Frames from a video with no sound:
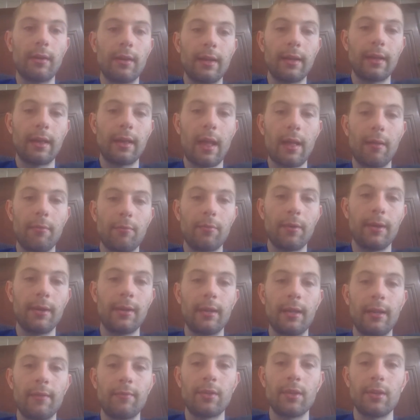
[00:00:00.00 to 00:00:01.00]
Like, and
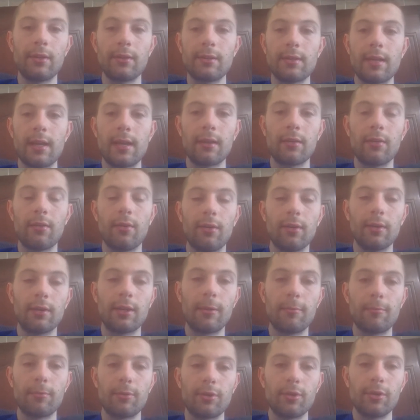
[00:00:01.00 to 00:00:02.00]
when, if there's a cold
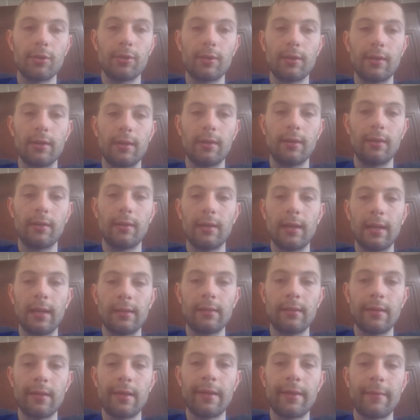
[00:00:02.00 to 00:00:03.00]
temperature
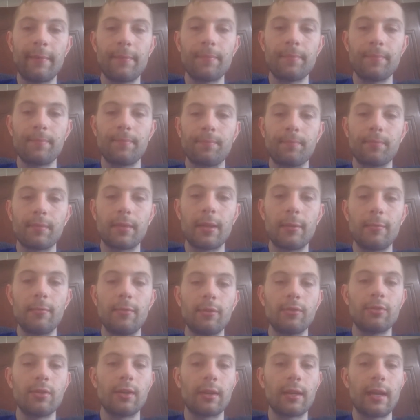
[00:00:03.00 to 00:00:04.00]
that the
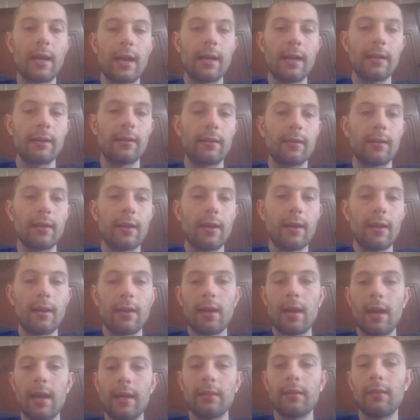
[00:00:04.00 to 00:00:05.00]
Musha can't
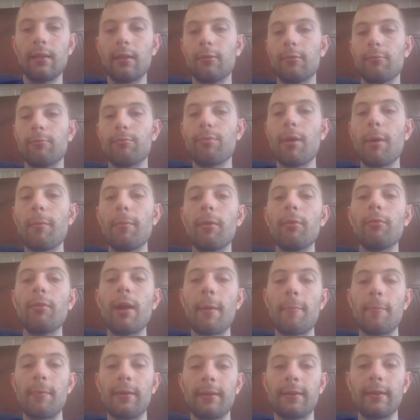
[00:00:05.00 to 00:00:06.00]
handle, bubble
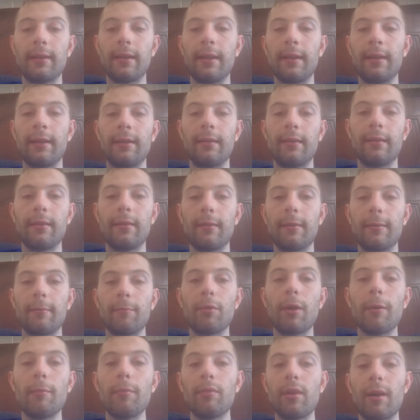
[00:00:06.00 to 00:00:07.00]
wrap
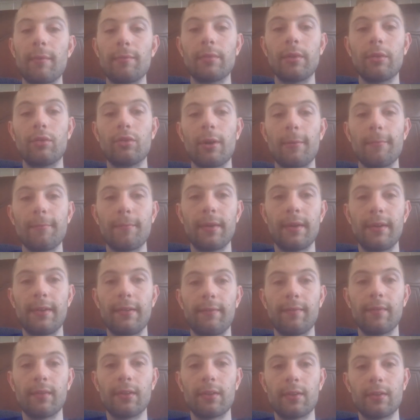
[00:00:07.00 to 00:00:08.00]
the
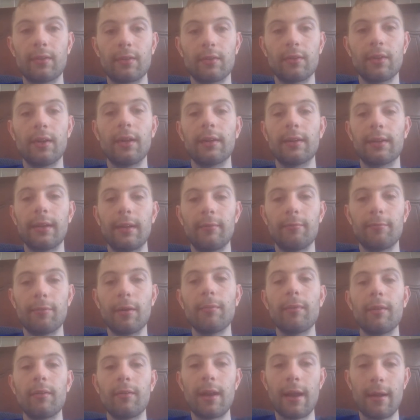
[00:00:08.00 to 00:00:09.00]
trunk in
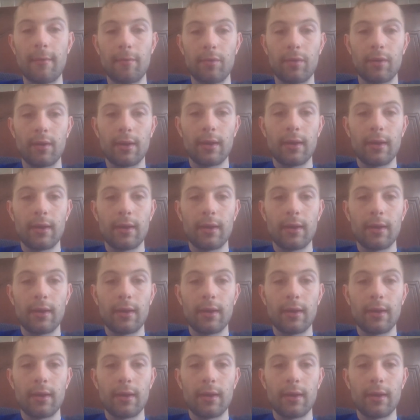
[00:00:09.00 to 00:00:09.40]
bubble wrap.